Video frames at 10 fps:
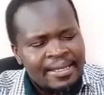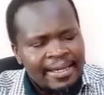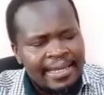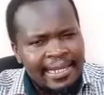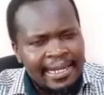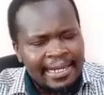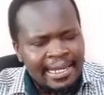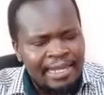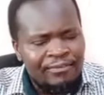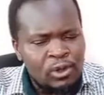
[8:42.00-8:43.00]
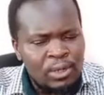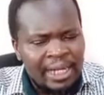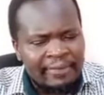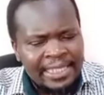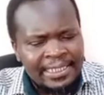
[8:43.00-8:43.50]
And again, if you look
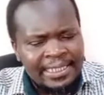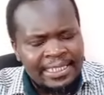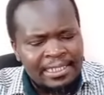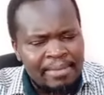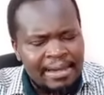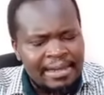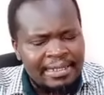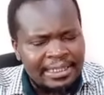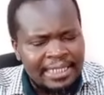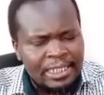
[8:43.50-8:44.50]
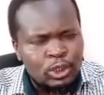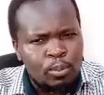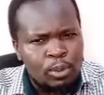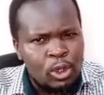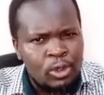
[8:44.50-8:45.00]
at that gentleman trying to
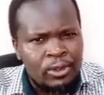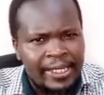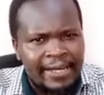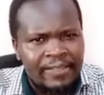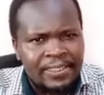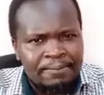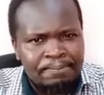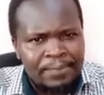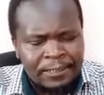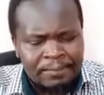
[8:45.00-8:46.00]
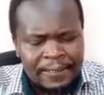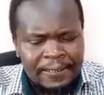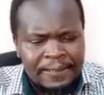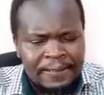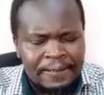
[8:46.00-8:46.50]
block Rigathi's
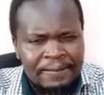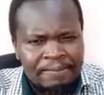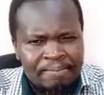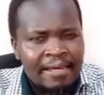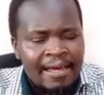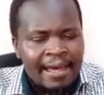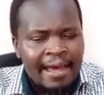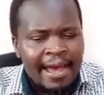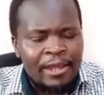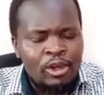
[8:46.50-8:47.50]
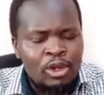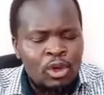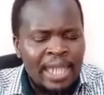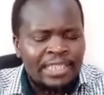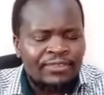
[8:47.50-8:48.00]
impeachment, I don't know
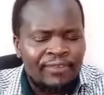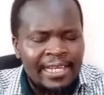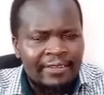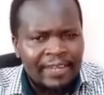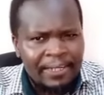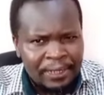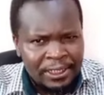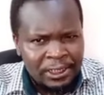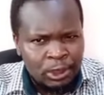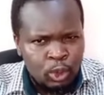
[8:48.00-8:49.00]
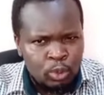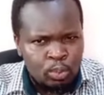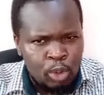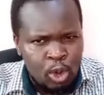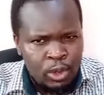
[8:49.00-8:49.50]
why he's filing that petition to
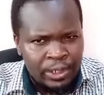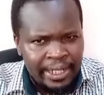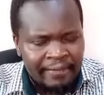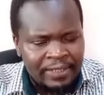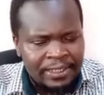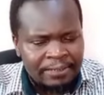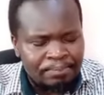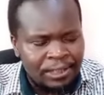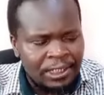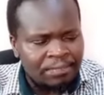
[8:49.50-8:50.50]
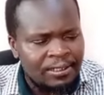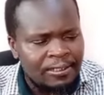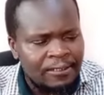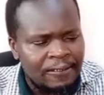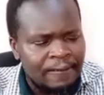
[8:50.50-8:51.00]
block Rigathi's
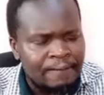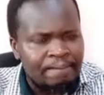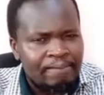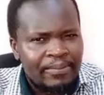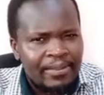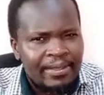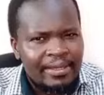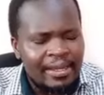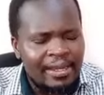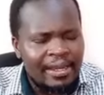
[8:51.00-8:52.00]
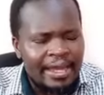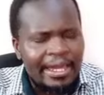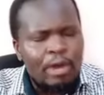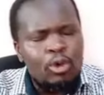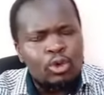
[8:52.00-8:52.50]
impeachment in a
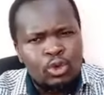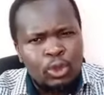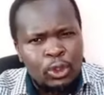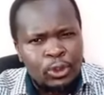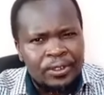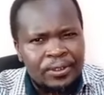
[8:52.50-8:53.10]
Nyahururu court.